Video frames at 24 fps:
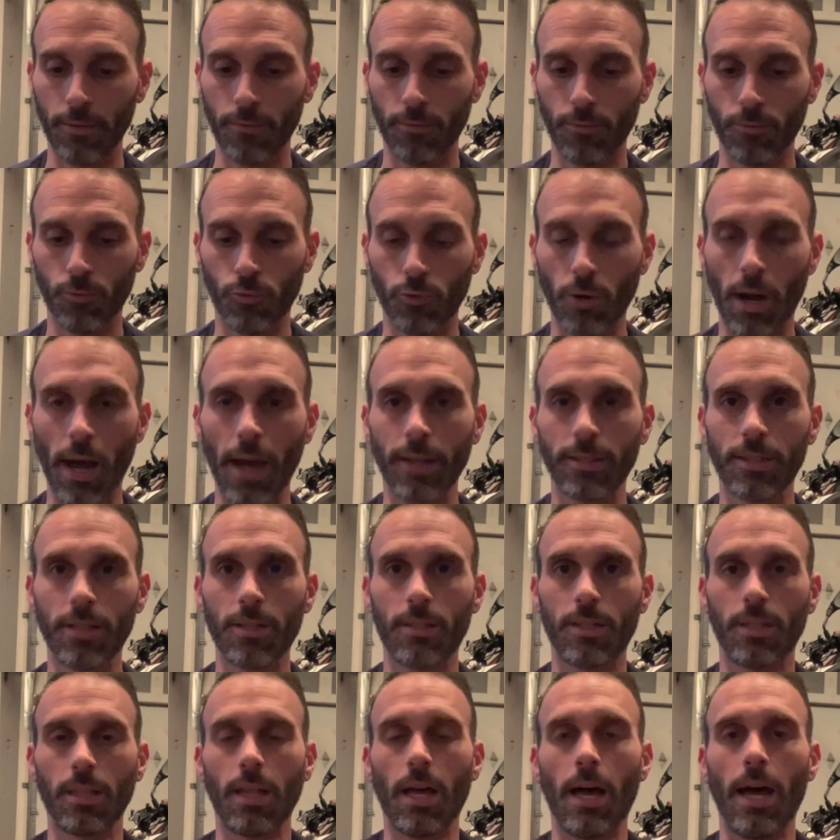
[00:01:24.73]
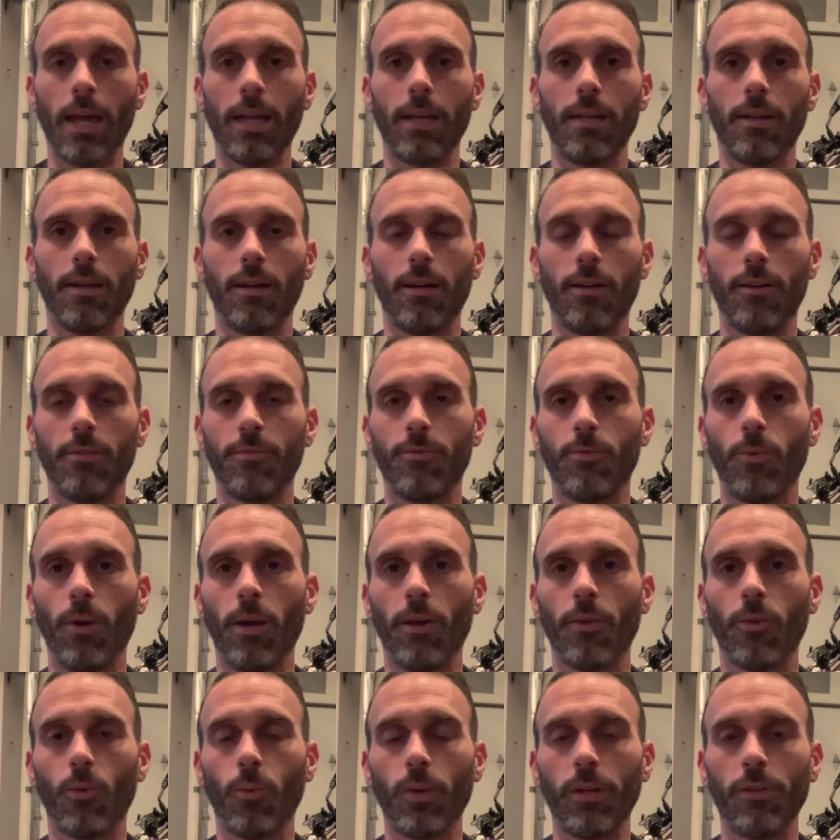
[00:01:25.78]
rises to the height of where
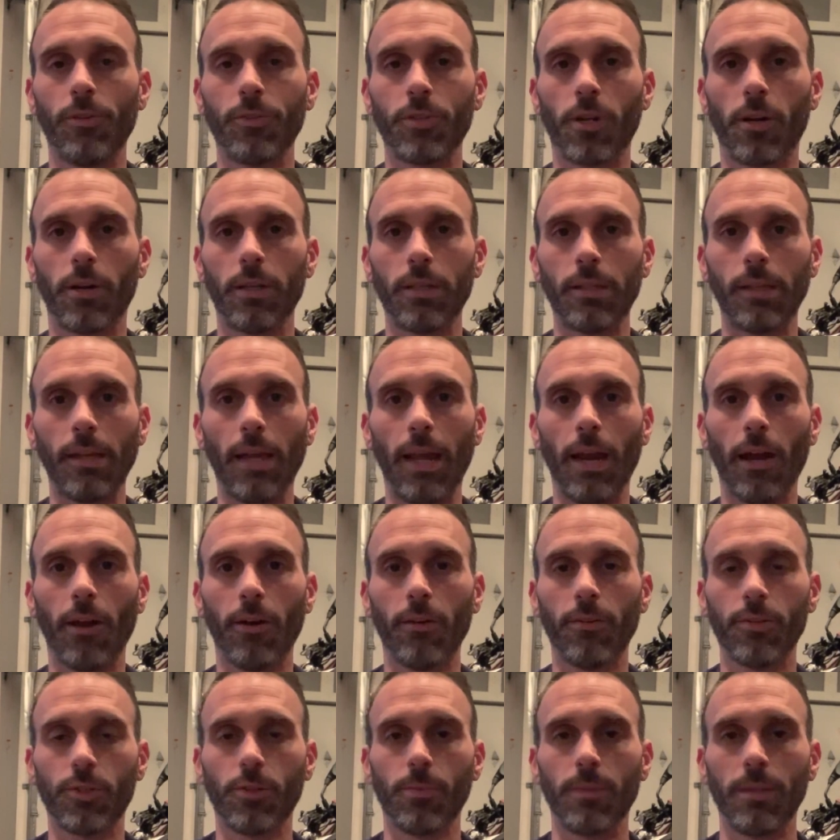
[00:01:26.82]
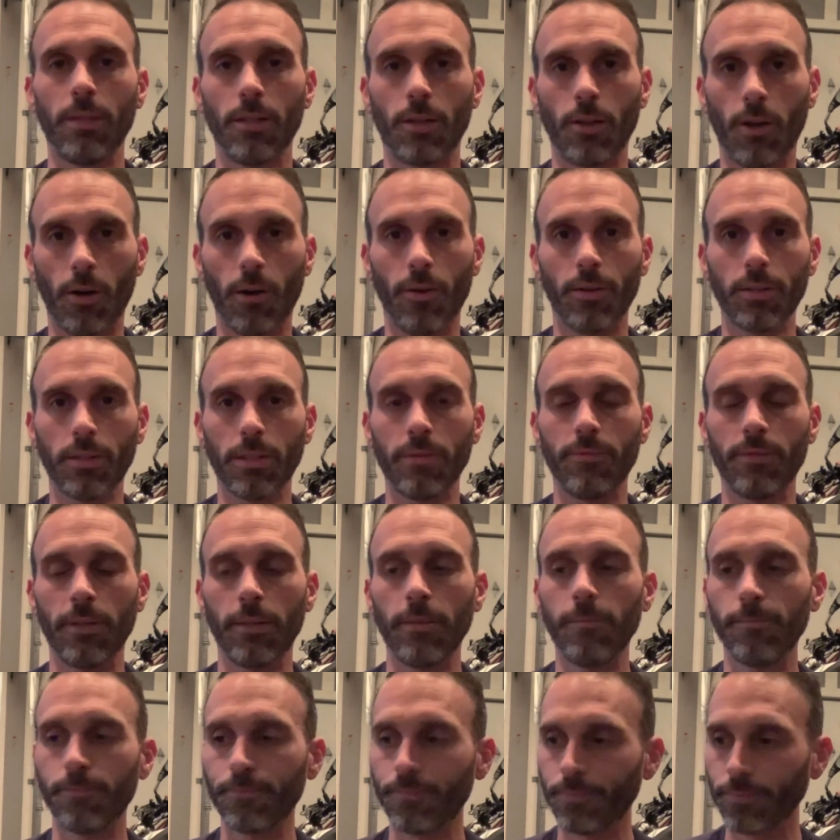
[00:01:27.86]
the wheels are in the air, assuming the car is lifted,
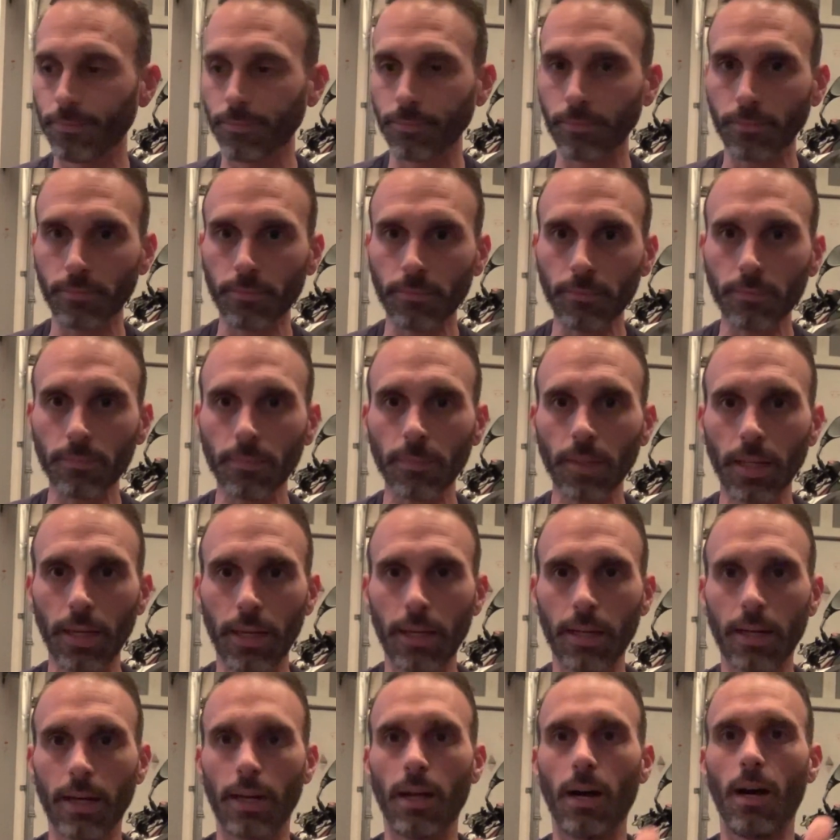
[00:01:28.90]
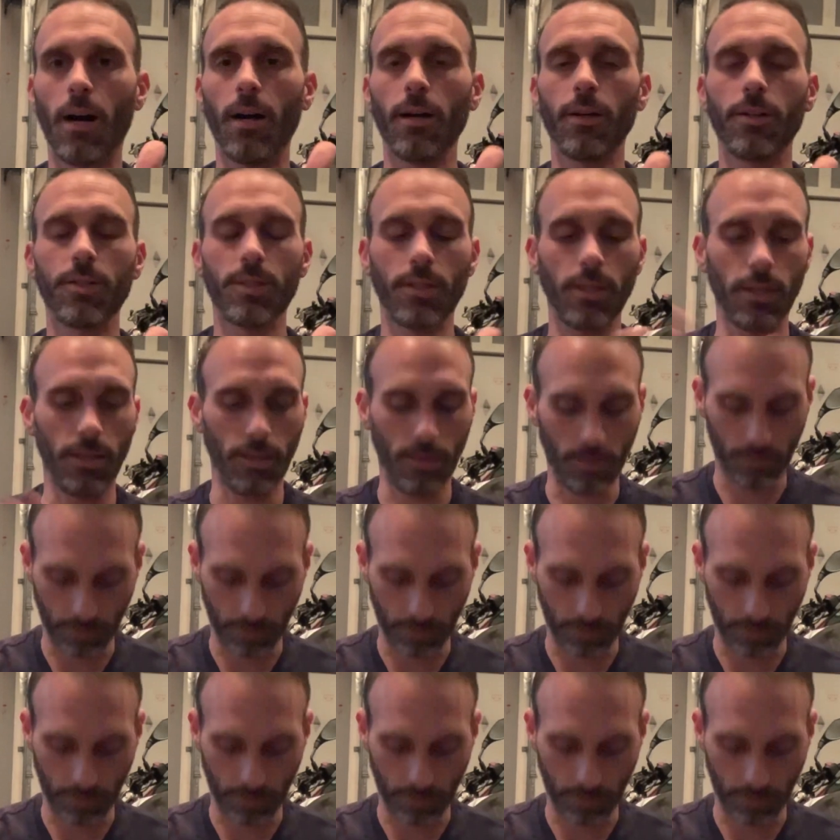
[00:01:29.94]
and it kind of hugs the